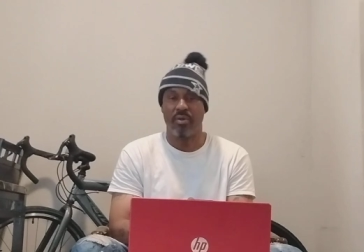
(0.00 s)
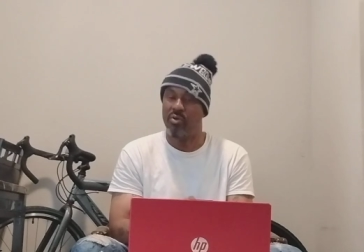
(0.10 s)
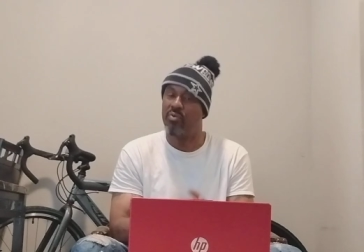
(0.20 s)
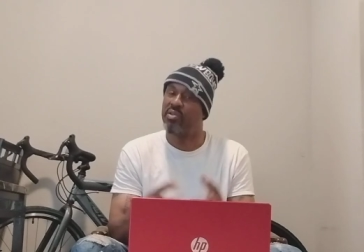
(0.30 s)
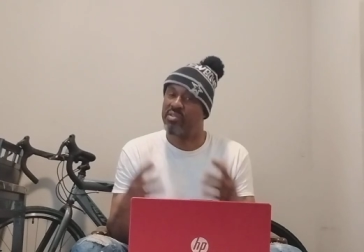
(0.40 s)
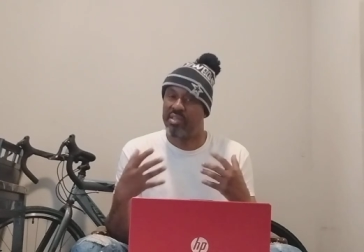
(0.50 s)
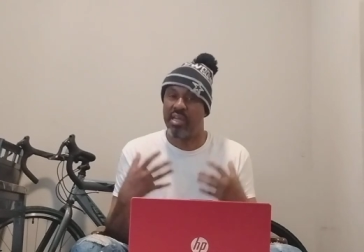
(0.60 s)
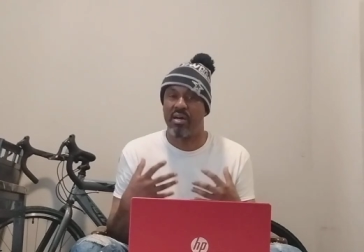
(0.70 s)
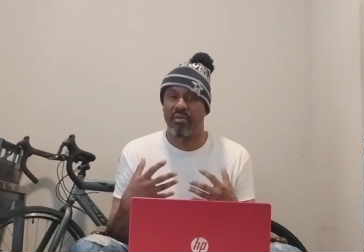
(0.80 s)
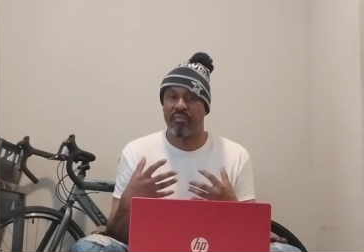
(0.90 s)
you just
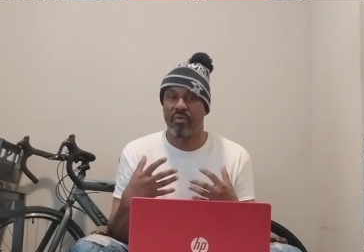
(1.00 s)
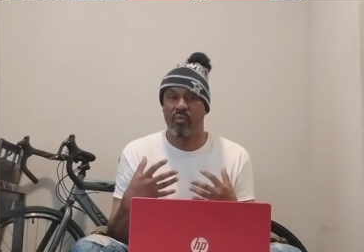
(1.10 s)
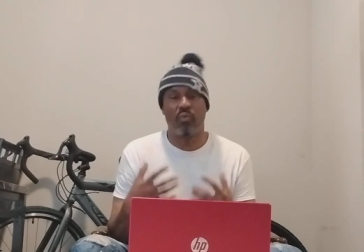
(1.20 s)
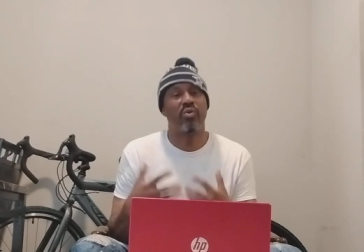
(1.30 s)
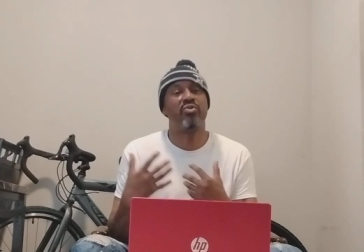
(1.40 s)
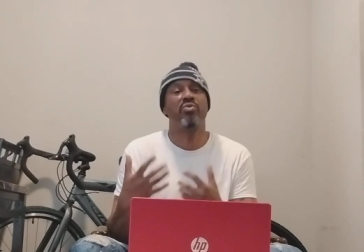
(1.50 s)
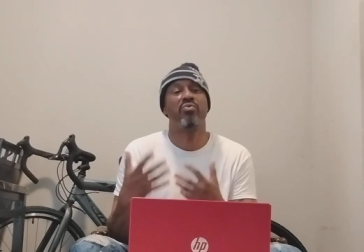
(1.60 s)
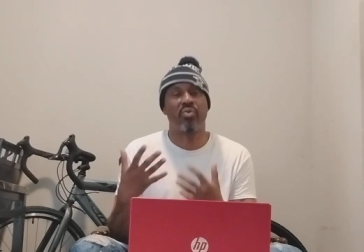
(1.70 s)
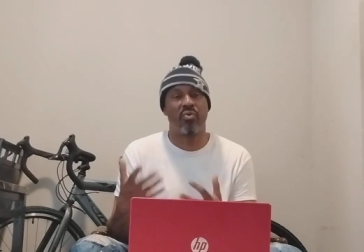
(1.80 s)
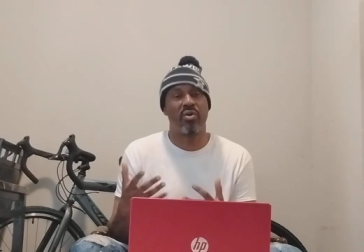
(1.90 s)
dealt with what
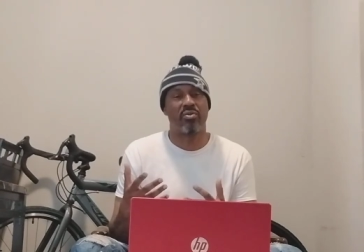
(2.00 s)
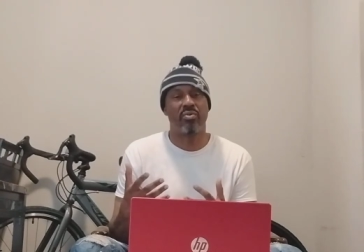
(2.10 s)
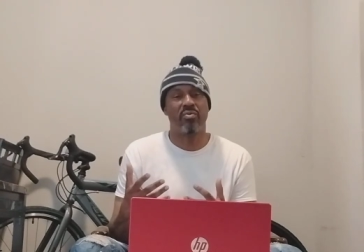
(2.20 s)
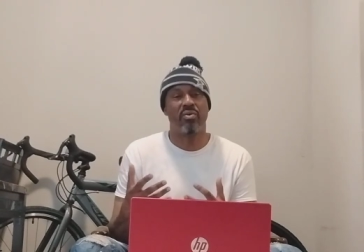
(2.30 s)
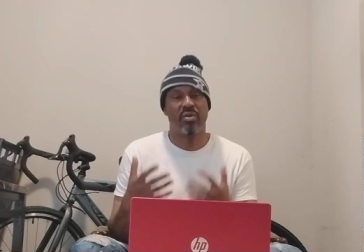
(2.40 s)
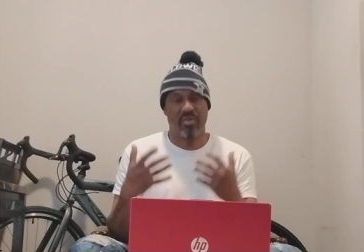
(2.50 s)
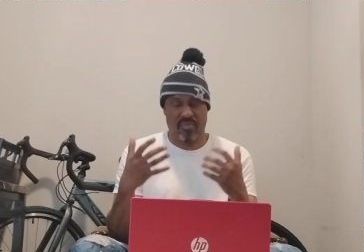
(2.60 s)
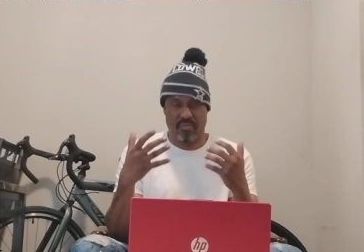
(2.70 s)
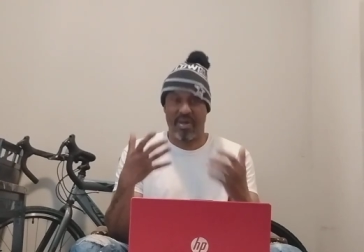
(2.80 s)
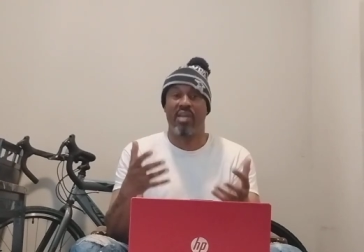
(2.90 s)
you was going through
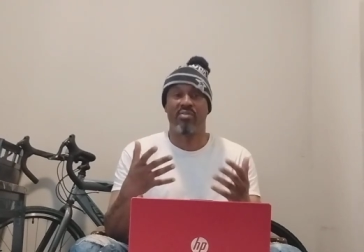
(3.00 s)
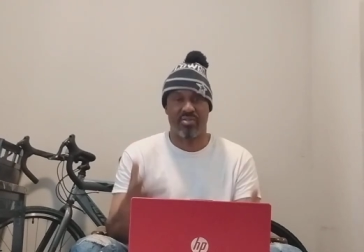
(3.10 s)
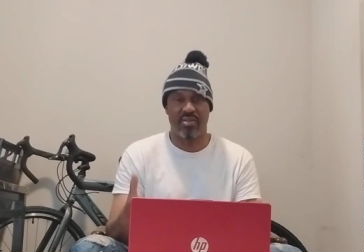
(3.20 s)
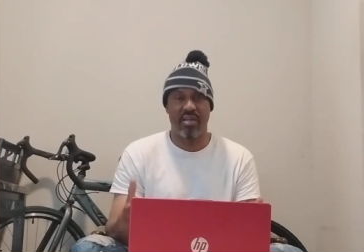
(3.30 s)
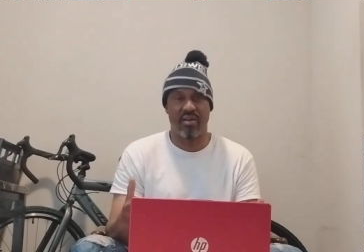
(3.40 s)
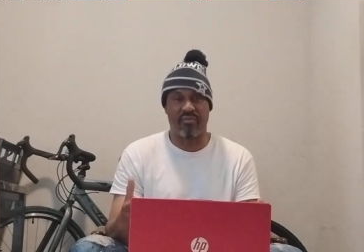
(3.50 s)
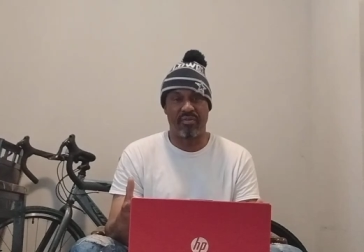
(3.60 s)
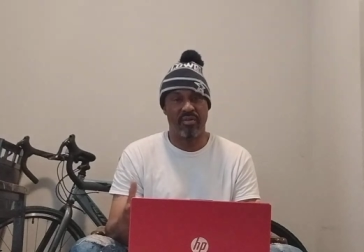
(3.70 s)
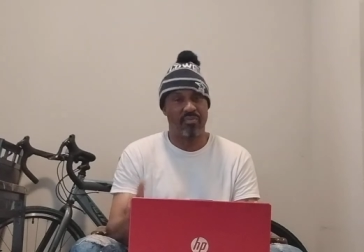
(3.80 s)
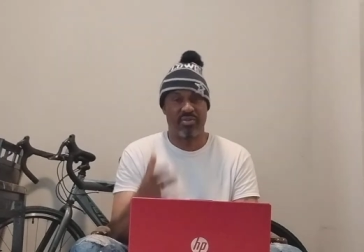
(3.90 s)
by yourself.
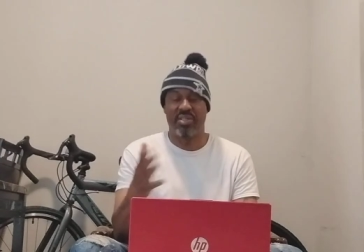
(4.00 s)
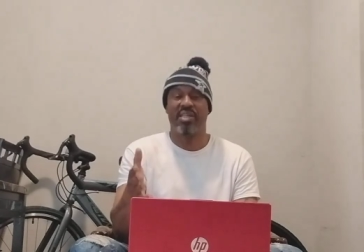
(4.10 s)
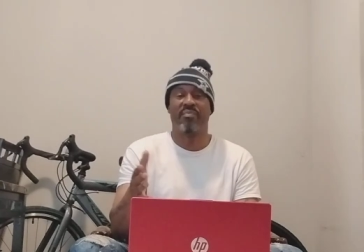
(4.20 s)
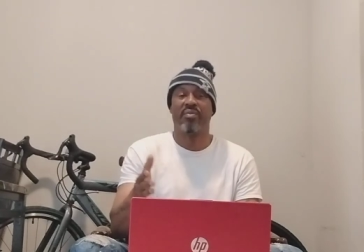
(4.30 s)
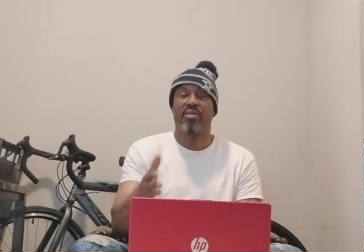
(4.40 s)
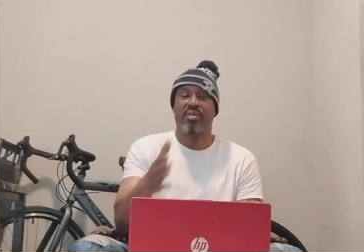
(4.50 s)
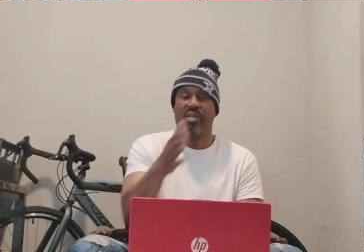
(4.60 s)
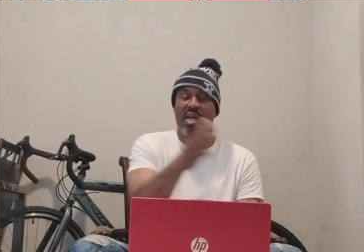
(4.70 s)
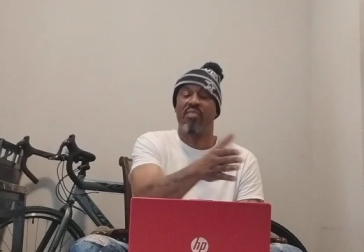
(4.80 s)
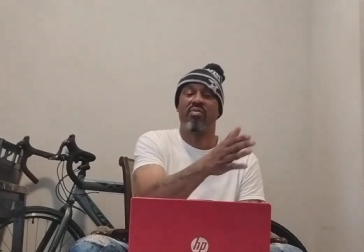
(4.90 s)
But see,
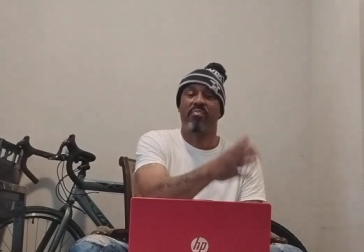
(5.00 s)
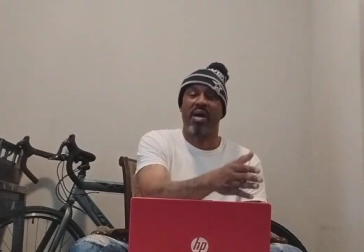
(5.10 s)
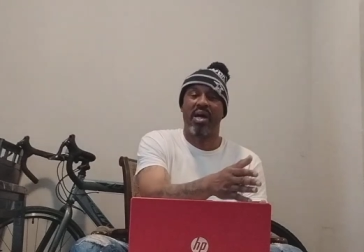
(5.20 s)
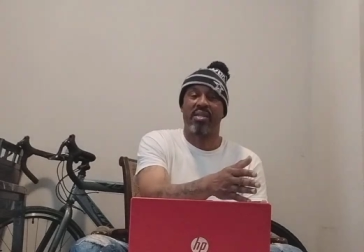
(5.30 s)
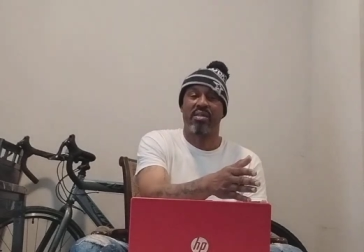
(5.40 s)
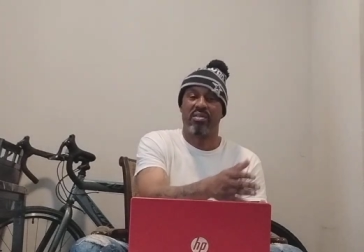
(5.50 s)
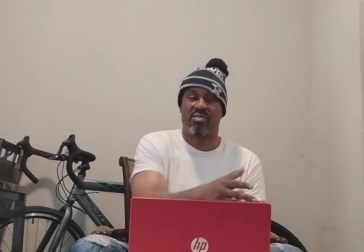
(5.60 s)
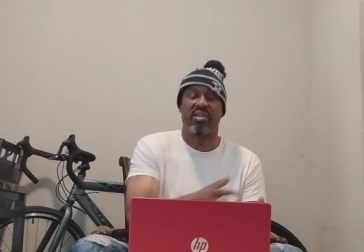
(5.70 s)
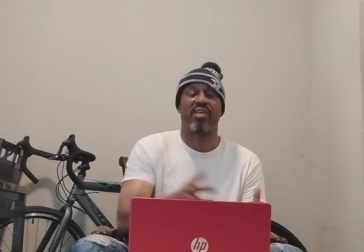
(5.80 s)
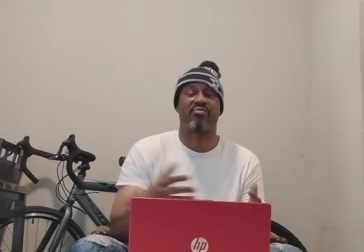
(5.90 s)
everybody
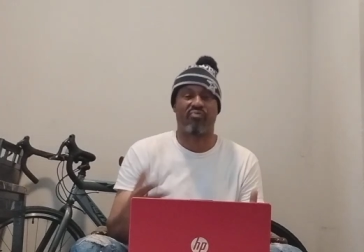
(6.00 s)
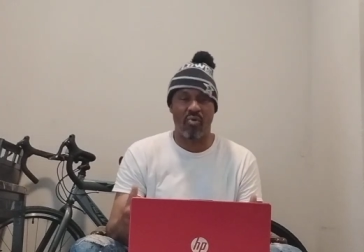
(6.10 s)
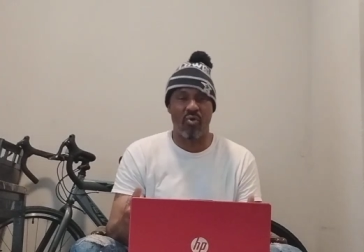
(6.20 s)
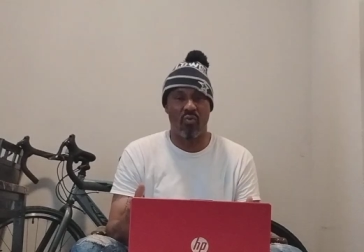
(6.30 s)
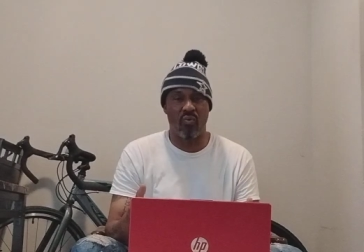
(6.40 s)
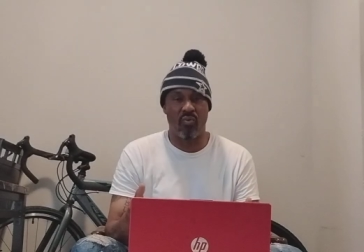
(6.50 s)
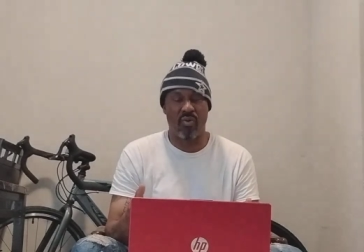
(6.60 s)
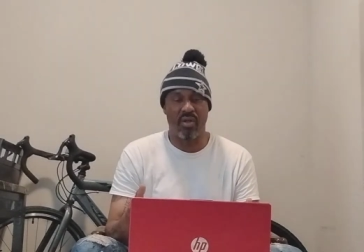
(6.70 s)
is not strong.